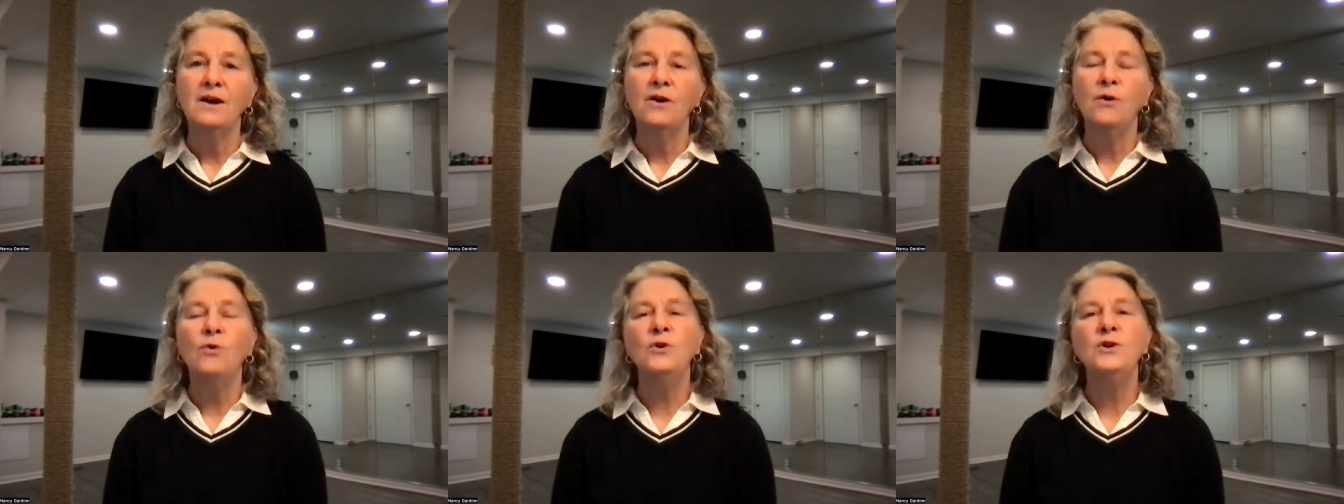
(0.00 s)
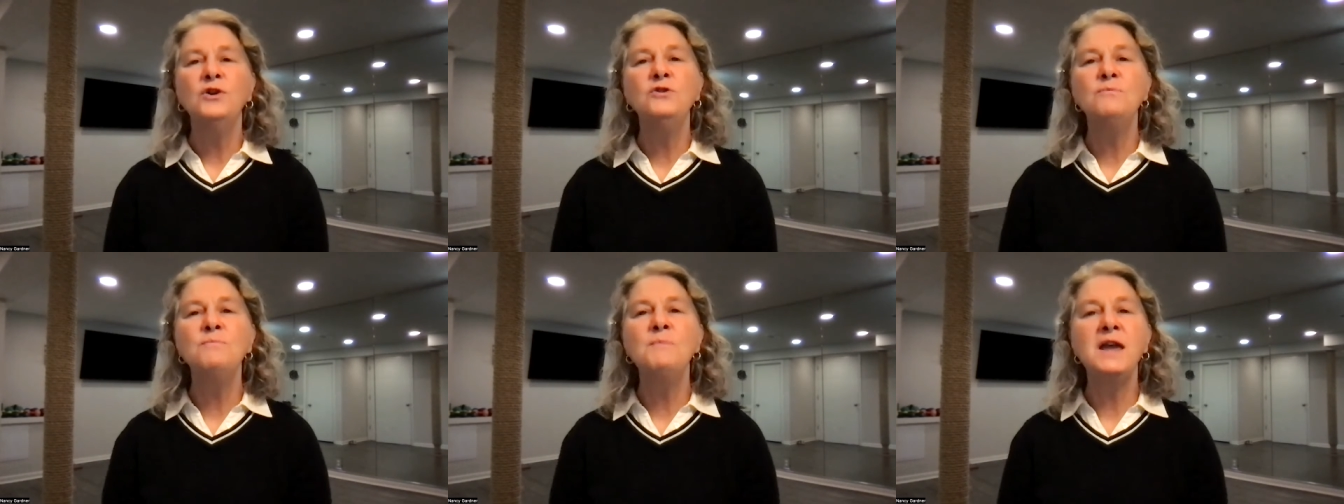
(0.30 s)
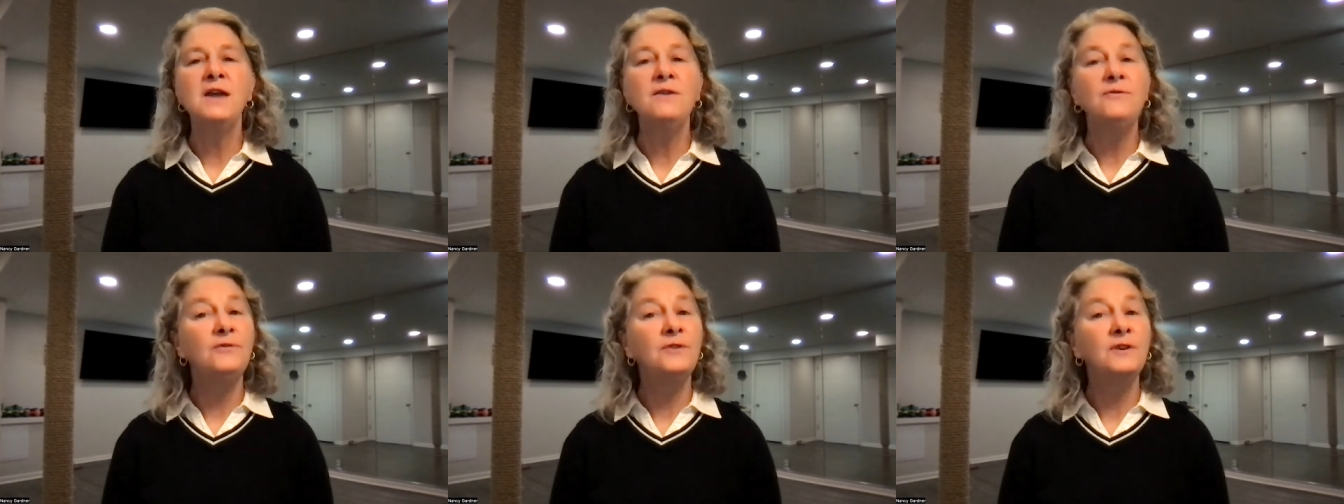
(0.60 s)
or you
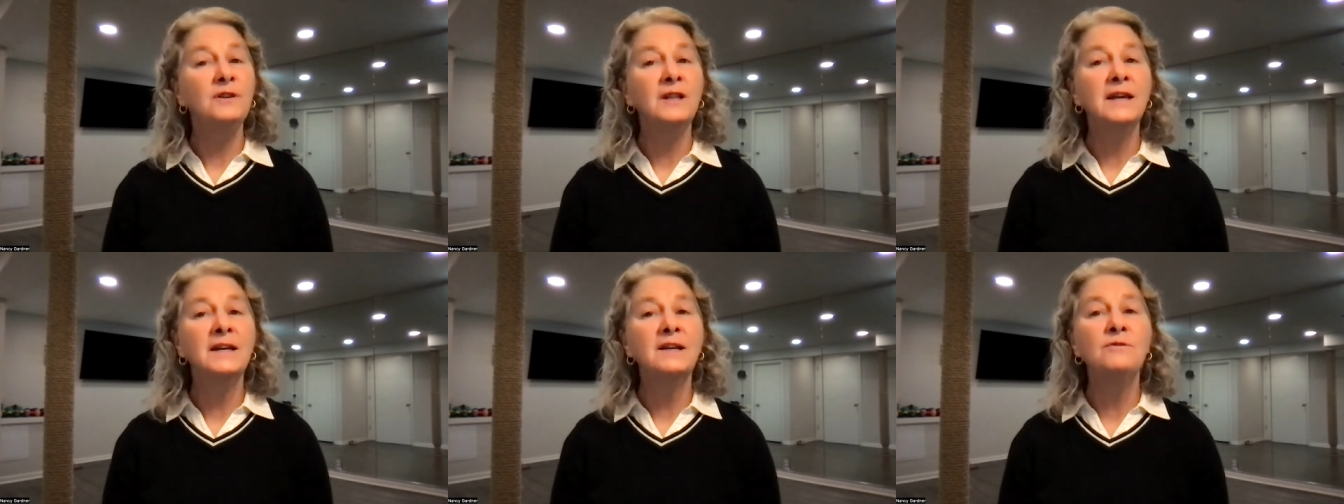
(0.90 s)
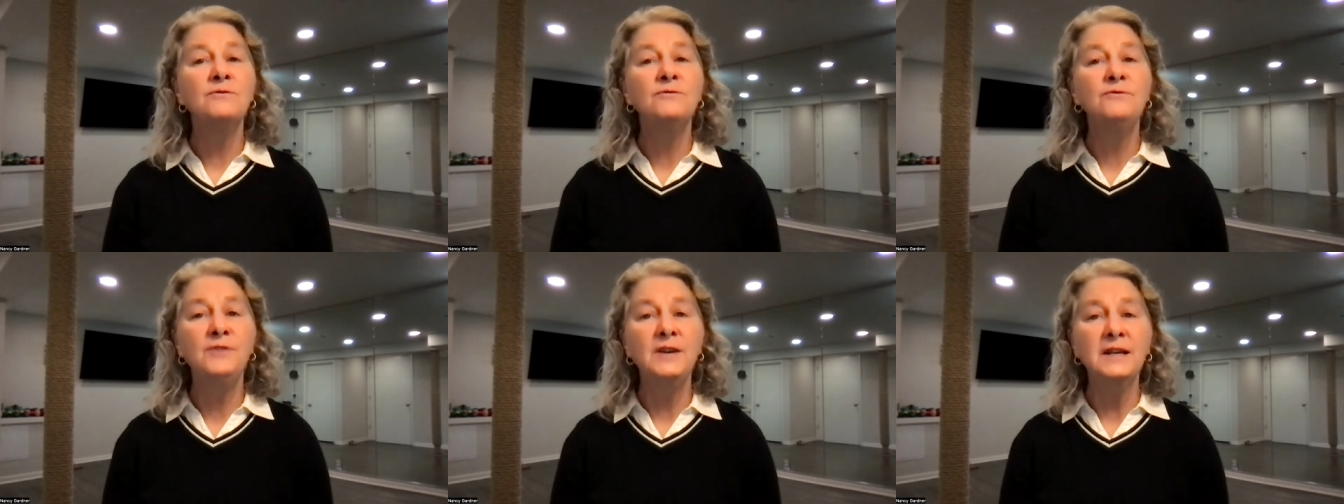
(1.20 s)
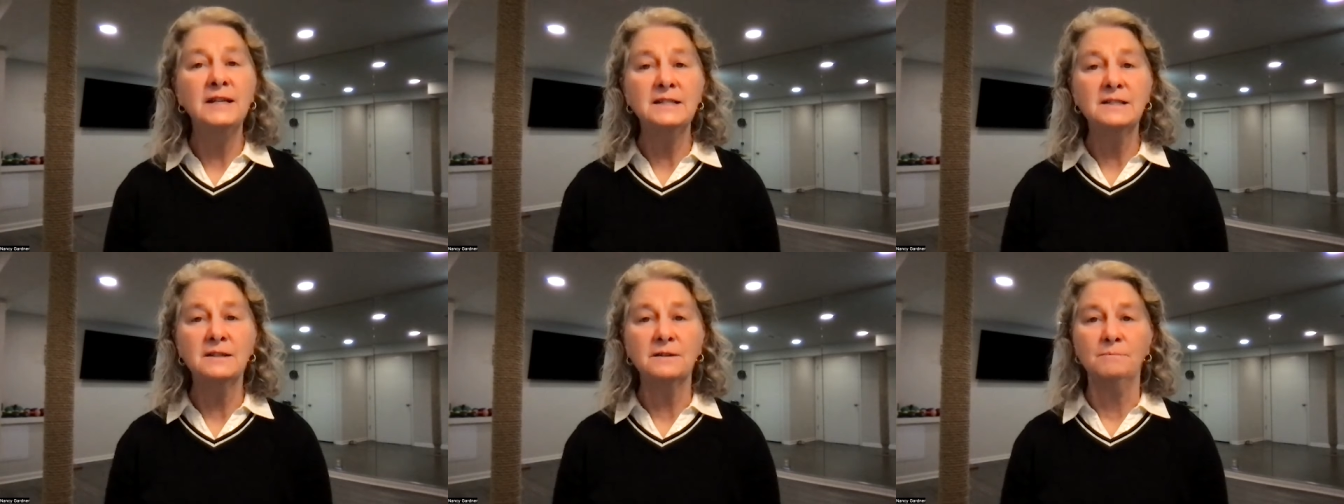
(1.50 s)
may feel like a
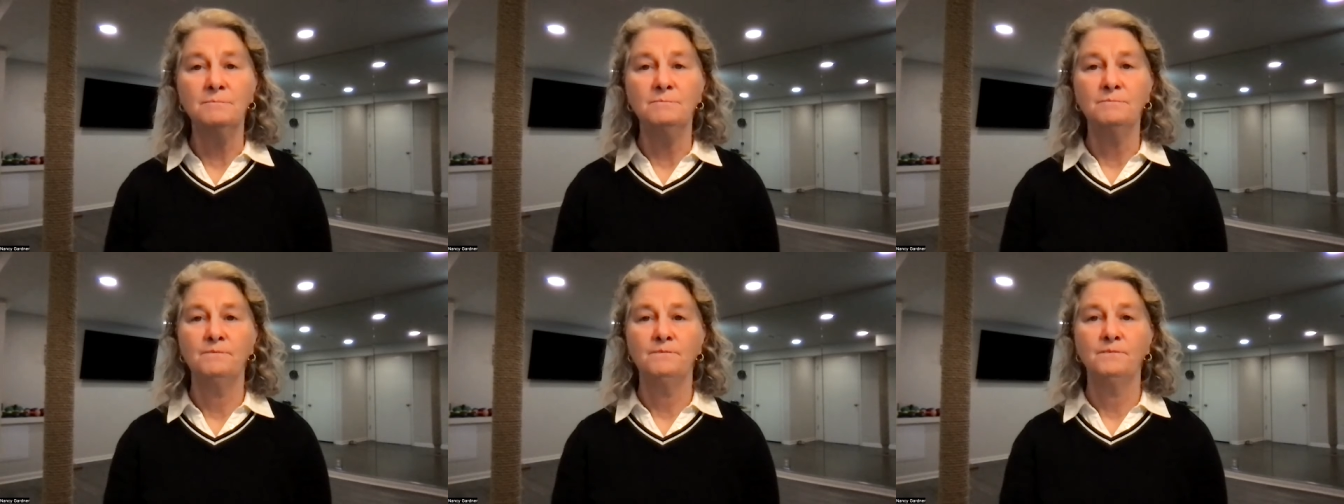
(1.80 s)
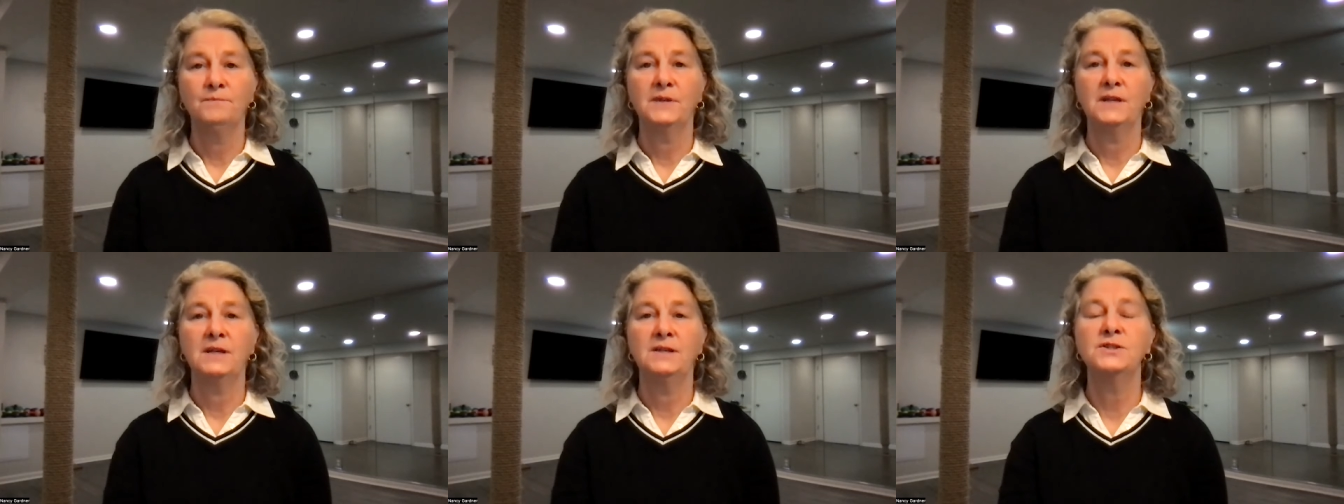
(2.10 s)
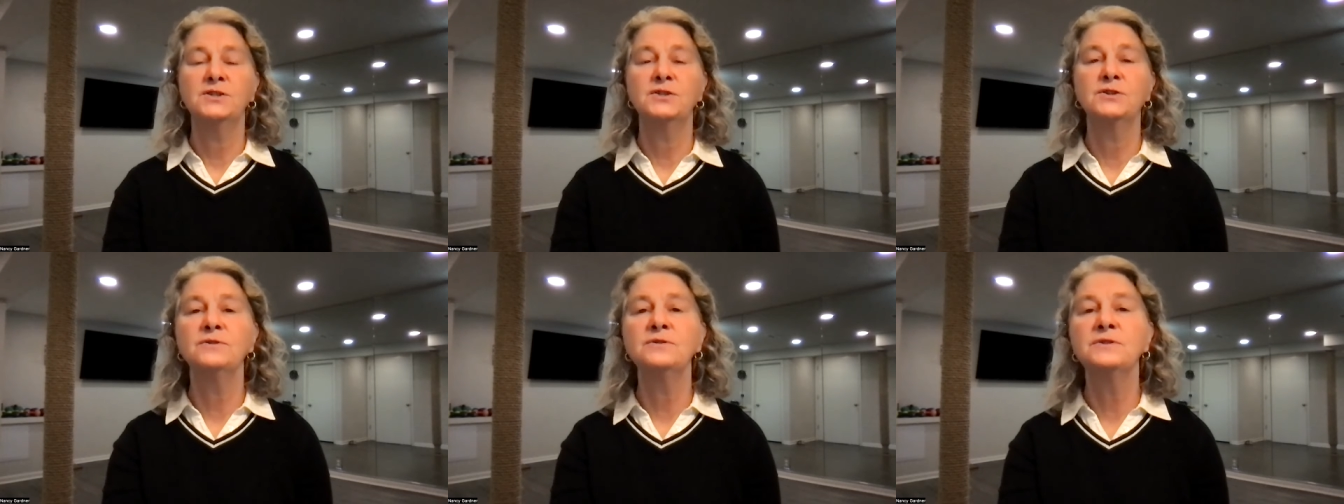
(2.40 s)
victim in
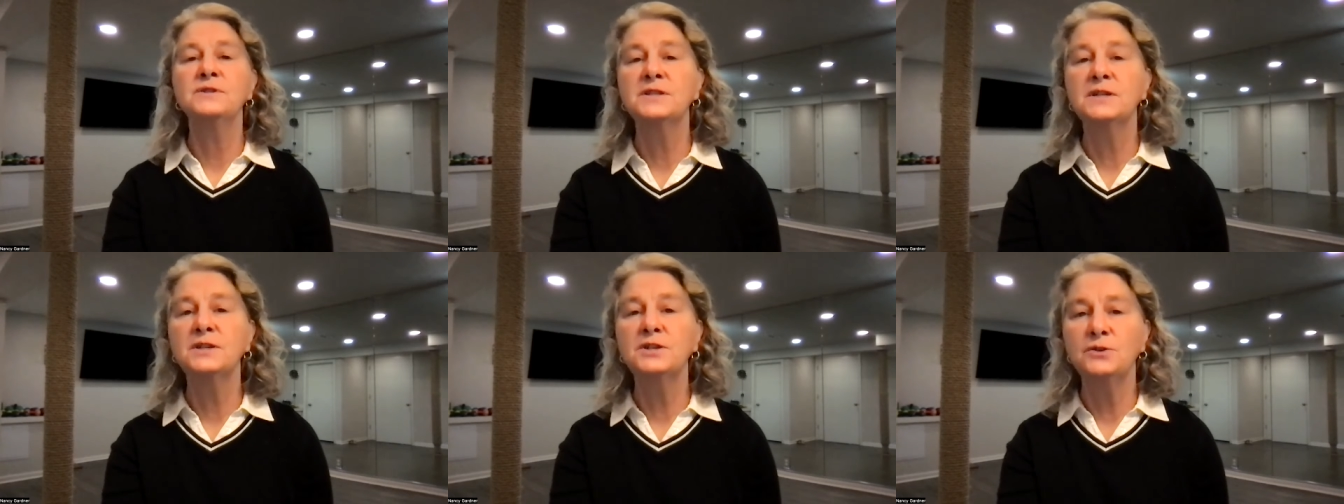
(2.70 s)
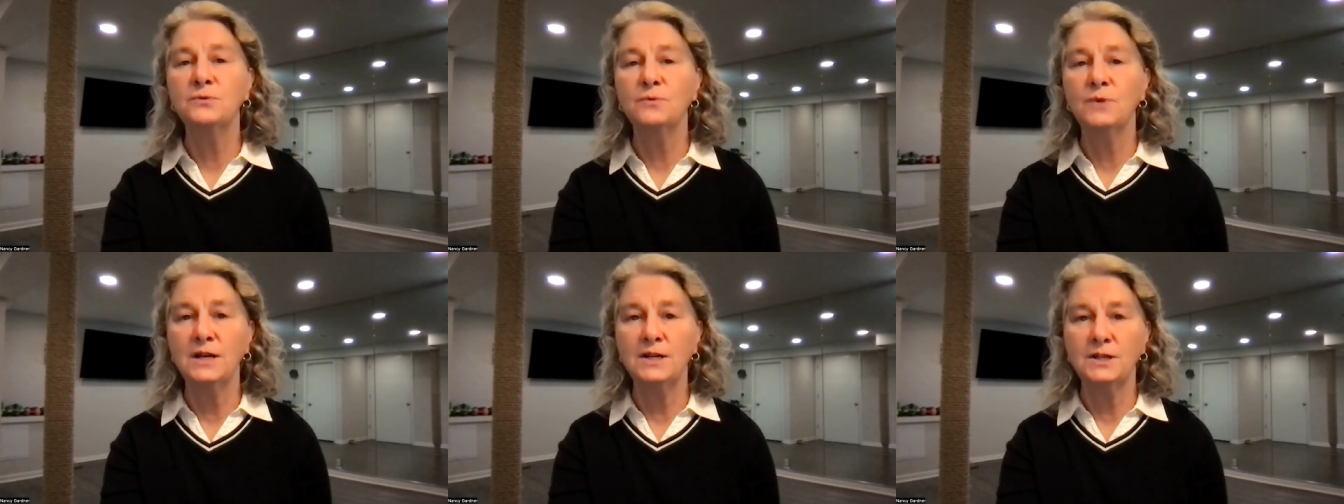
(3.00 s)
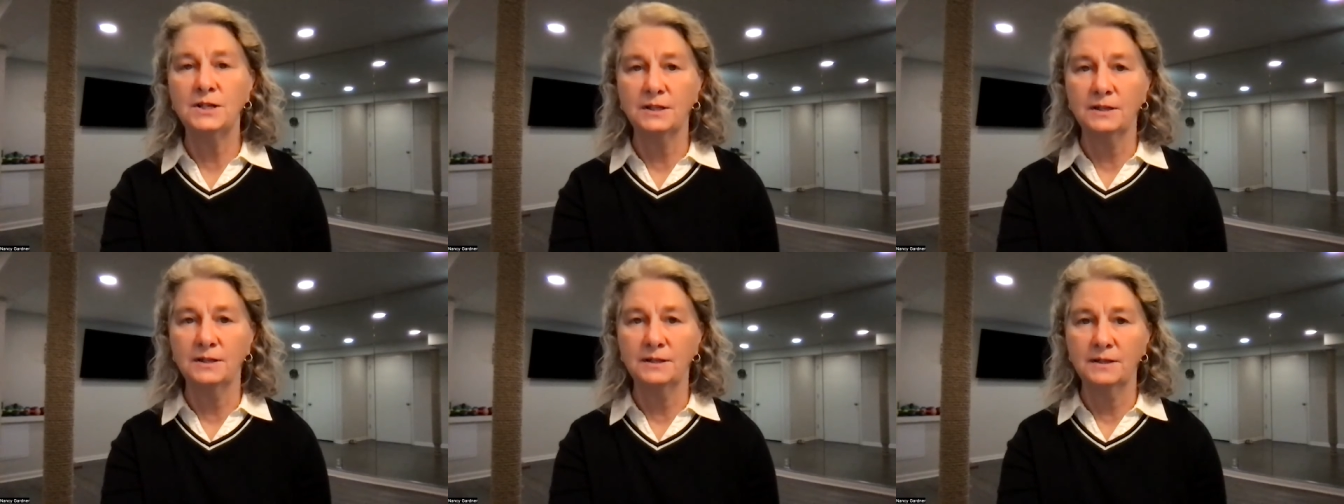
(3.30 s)
certain
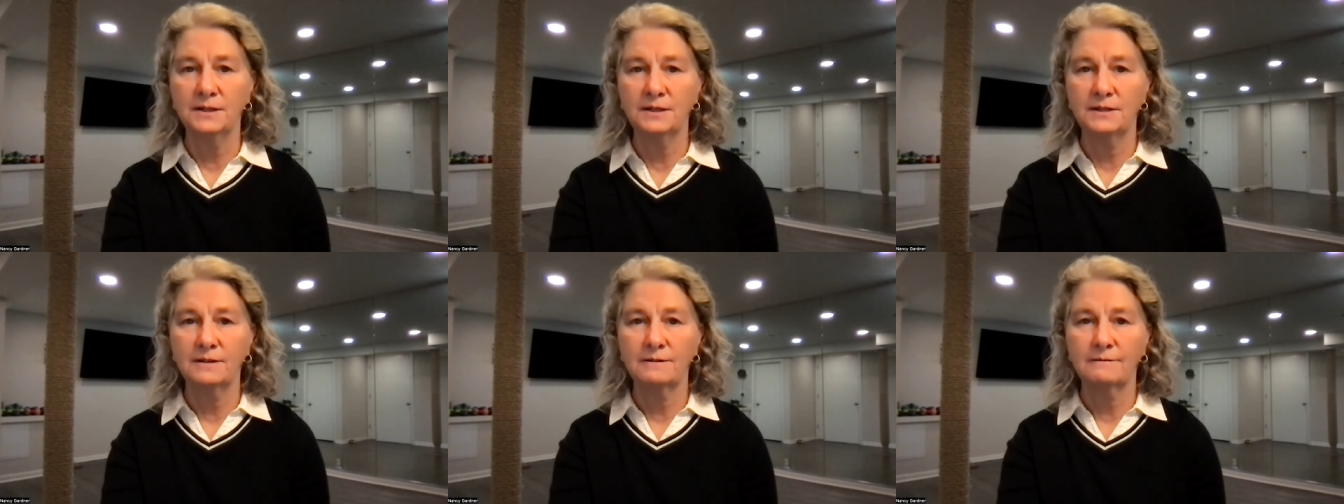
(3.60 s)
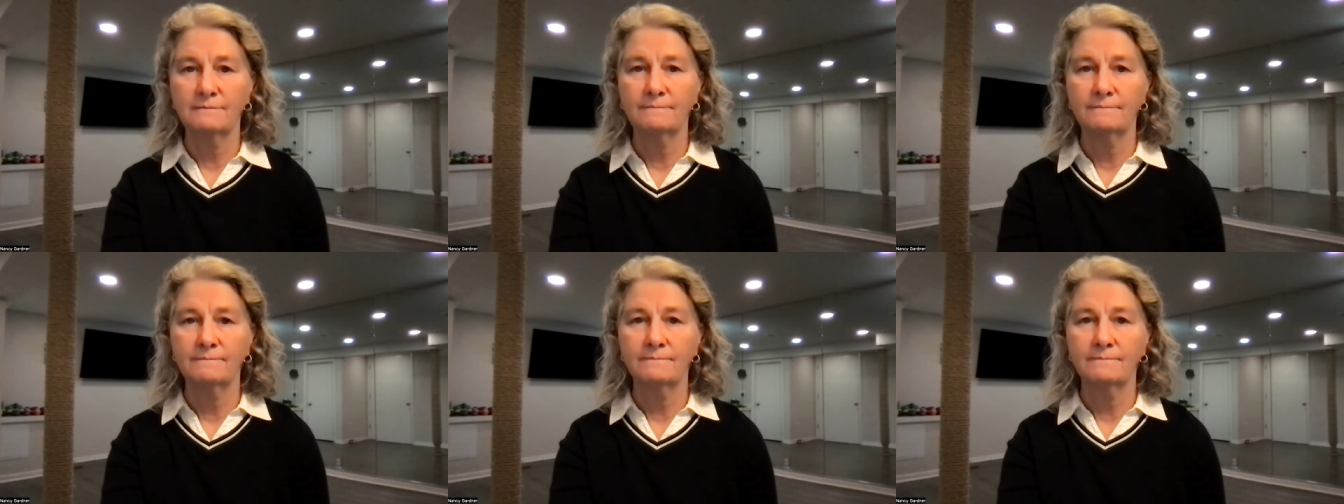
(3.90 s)
situations.